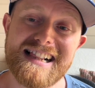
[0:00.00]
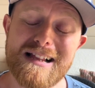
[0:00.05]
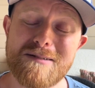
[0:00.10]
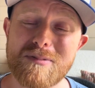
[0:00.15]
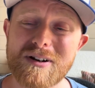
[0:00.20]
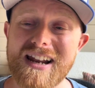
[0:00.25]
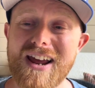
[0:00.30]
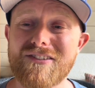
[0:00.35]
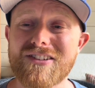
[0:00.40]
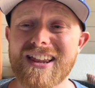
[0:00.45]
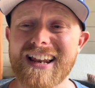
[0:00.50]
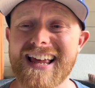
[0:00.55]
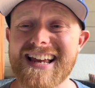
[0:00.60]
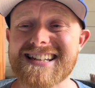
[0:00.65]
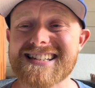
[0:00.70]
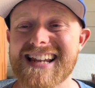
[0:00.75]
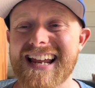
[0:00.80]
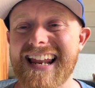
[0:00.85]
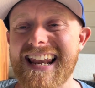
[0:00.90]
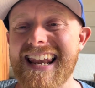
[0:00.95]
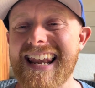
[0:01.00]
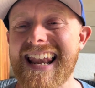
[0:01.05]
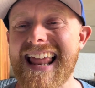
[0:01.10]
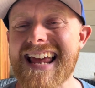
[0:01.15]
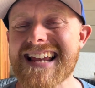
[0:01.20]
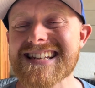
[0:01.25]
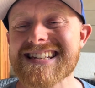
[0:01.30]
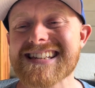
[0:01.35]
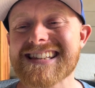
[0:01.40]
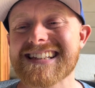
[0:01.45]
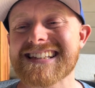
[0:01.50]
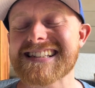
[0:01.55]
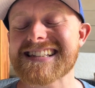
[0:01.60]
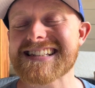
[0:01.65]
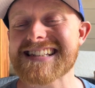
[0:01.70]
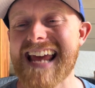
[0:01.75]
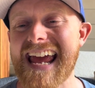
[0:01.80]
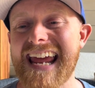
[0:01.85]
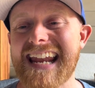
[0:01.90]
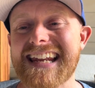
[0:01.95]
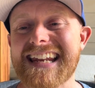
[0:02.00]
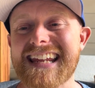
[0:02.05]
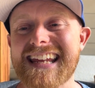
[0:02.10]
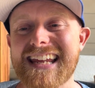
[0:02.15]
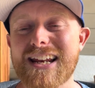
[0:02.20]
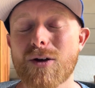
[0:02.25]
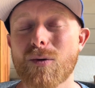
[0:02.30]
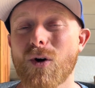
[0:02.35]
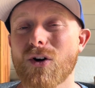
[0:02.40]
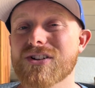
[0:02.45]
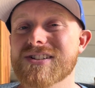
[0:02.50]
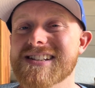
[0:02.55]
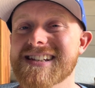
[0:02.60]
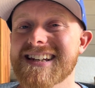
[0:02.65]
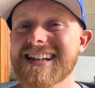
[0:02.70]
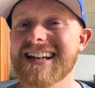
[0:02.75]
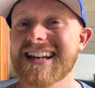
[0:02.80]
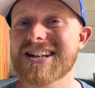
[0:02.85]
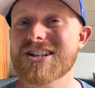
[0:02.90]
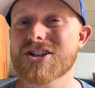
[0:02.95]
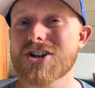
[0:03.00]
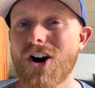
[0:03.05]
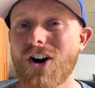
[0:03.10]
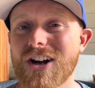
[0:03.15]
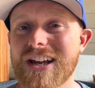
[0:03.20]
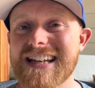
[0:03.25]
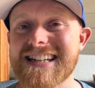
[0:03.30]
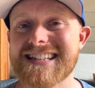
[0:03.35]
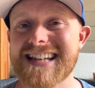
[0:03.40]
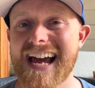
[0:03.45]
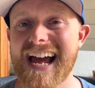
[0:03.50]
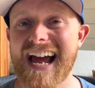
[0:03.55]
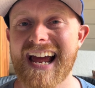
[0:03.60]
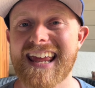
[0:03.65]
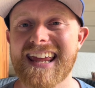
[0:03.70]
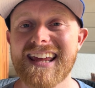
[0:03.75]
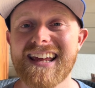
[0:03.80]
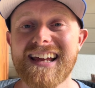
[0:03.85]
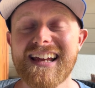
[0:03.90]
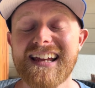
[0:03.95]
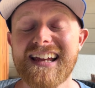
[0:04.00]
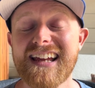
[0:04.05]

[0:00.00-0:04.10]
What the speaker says: But nevertheless, less than 10 kilowatts in an entire day